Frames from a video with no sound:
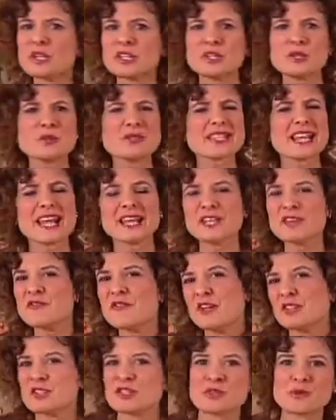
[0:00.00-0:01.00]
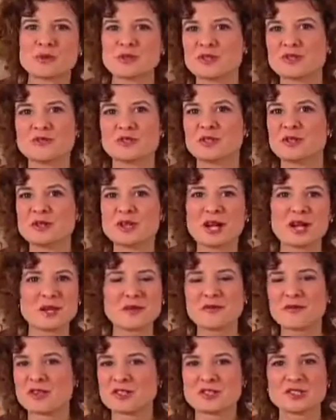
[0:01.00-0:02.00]
You can use any vegetables for your
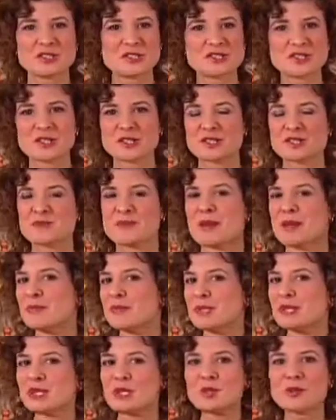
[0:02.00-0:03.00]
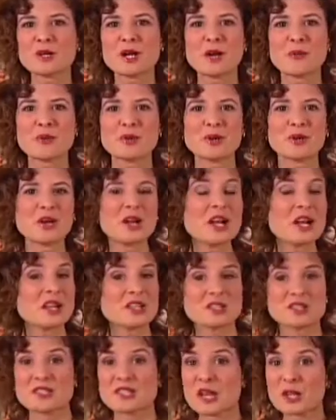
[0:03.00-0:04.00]
cut-up veggie sticks. Might be cucumber,
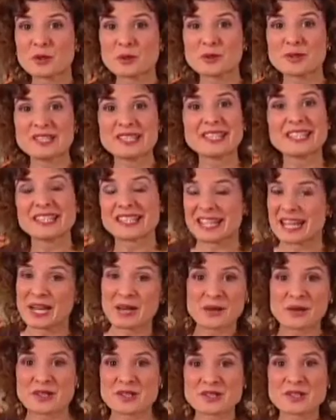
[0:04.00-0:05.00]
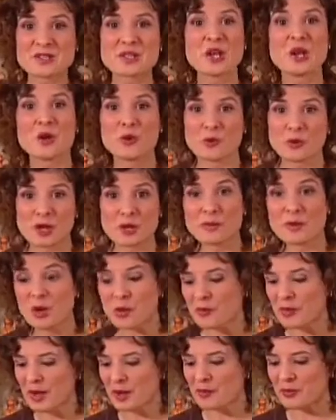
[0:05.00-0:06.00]
celery, carrots, red
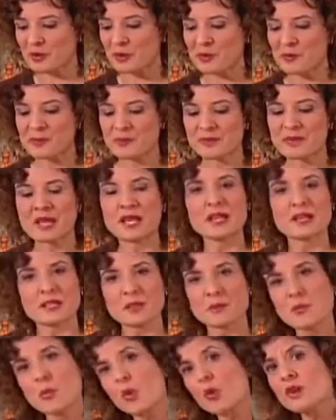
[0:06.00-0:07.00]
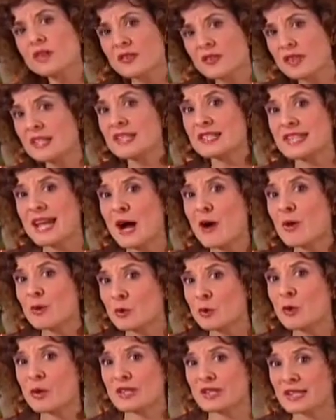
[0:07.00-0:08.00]
bell pepper. The important thing is how
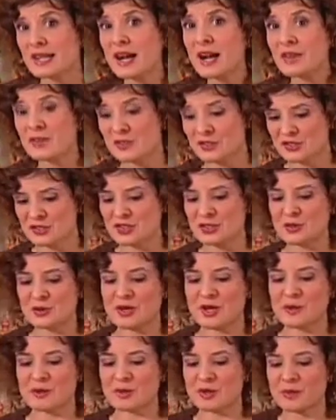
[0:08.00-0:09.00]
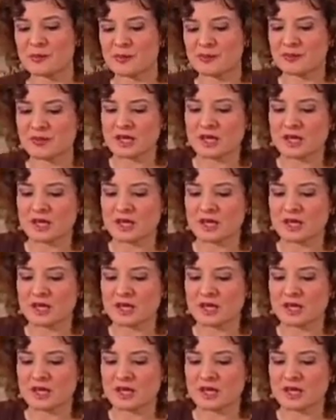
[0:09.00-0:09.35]
I'm going to cut this cucumber.